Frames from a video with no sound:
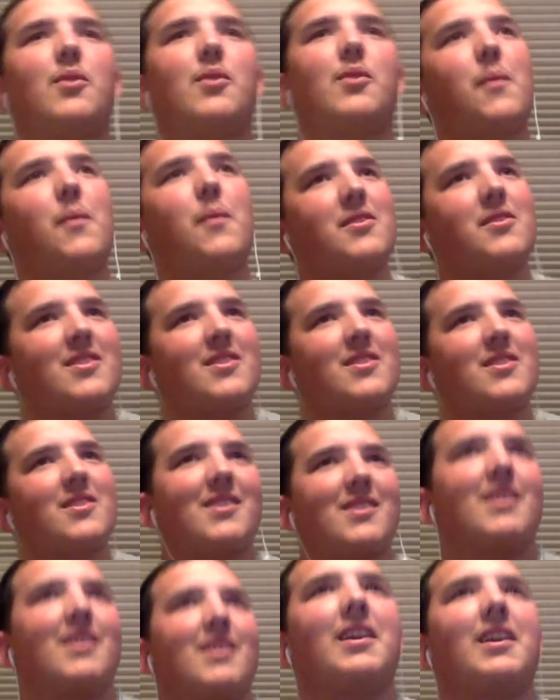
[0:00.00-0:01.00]
I mean,
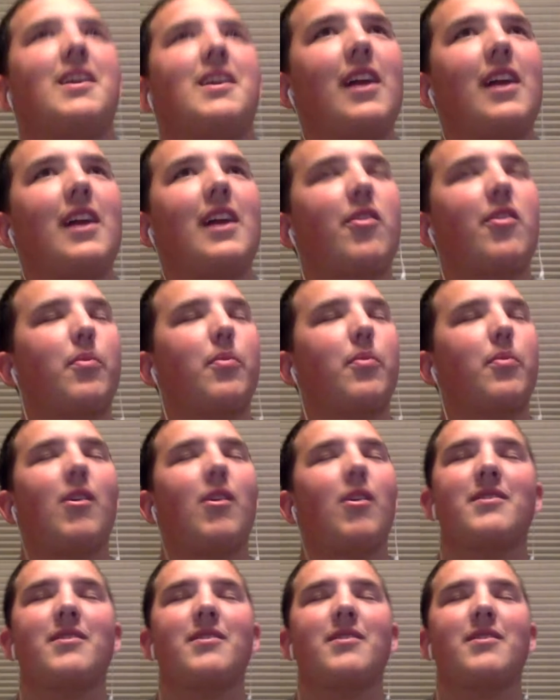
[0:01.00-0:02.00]
it's a
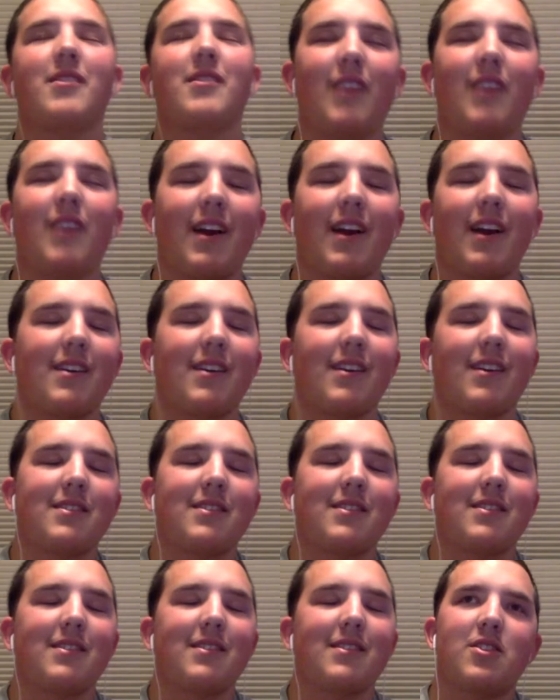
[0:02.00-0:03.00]
process of, like,
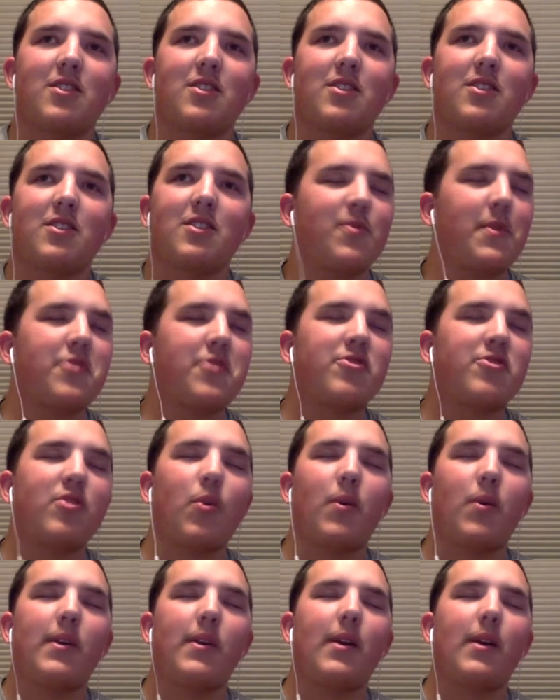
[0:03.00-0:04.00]
as you mentioned,
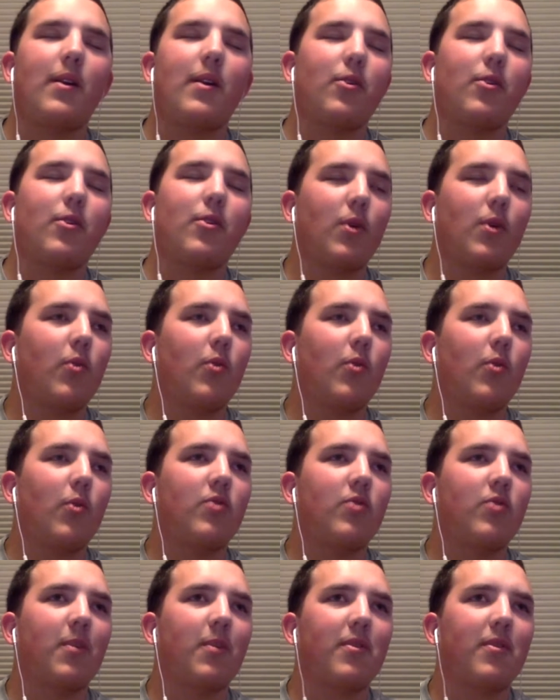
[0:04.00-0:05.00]
going out on the road
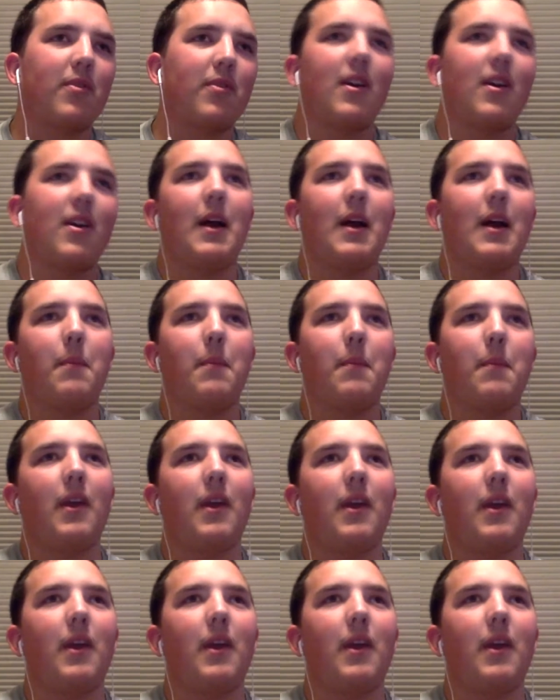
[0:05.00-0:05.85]
trips, being